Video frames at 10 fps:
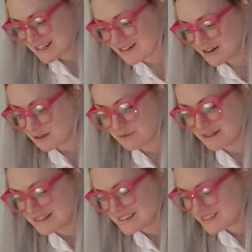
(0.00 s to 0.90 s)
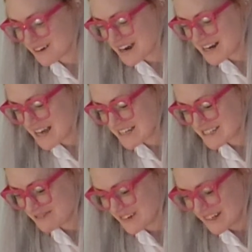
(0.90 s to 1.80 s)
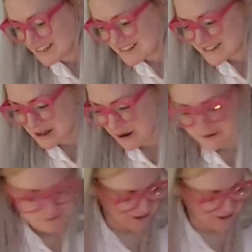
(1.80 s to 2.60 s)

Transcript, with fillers: here, conveniently right next to me. So